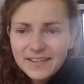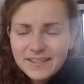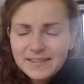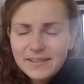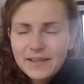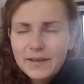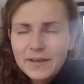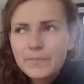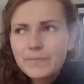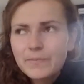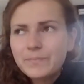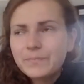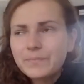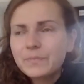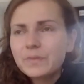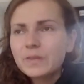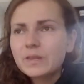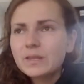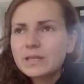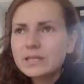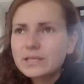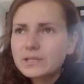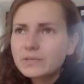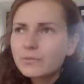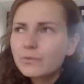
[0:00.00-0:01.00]
some
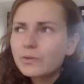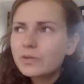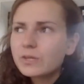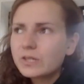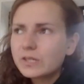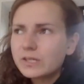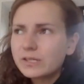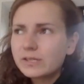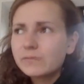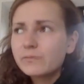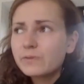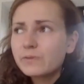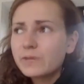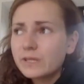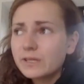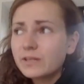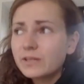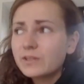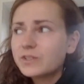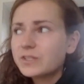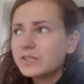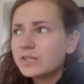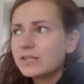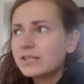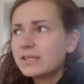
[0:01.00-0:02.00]

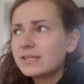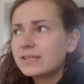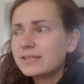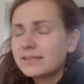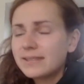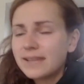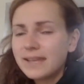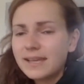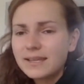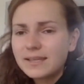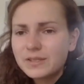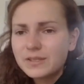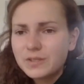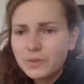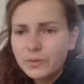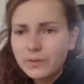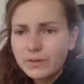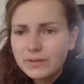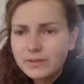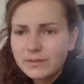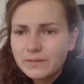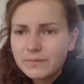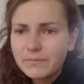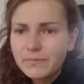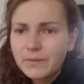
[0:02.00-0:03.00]
researchers in the States
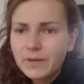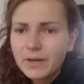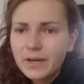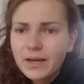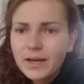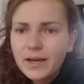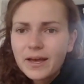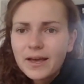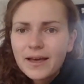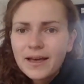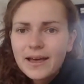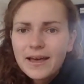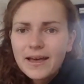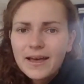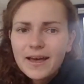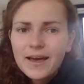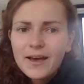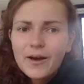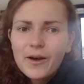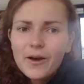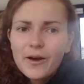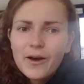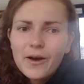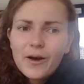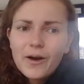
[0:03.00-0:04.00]
doing some
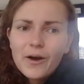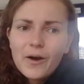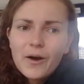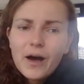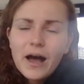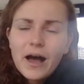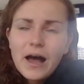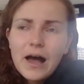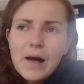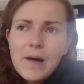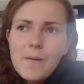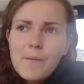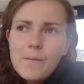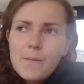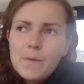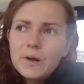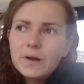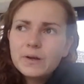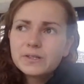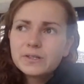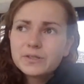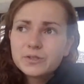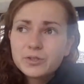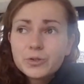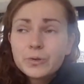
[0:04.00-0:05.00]

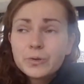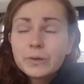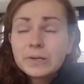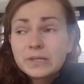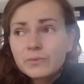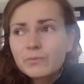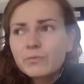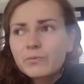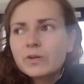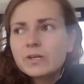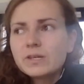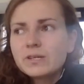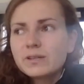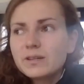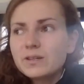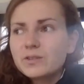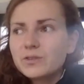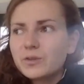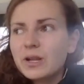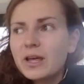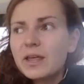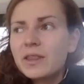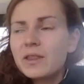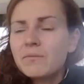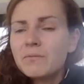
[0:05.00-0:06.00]
research
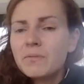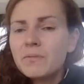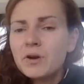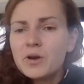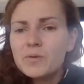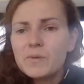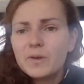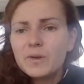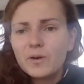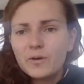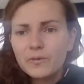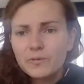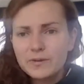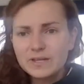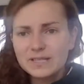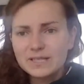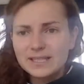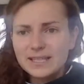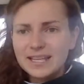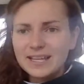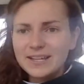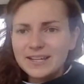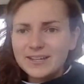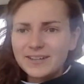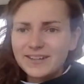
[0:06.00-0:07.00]
on it at the moment.
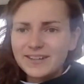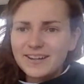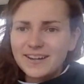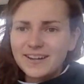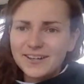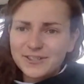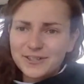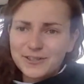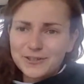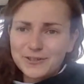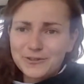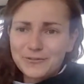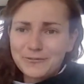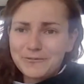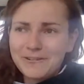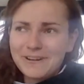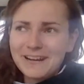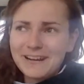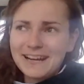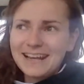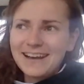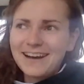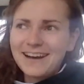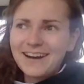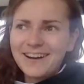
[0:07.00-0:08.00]
Obviously, concussions are a
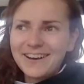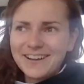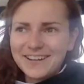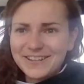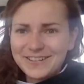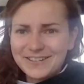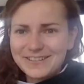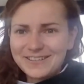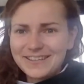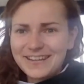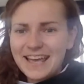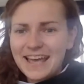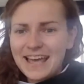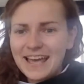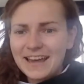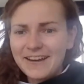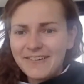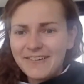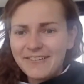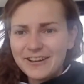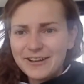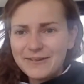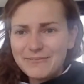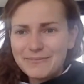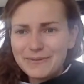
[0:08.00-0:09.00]
really hard
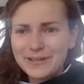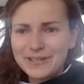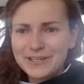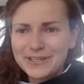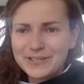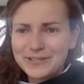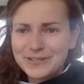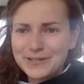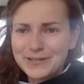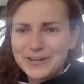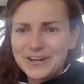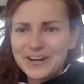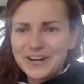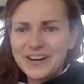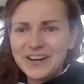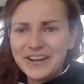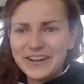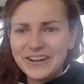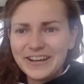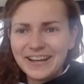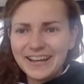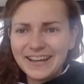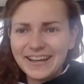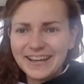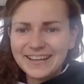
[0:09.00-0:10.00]
area because you
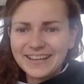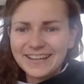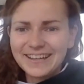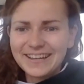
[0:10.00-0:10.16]
can't like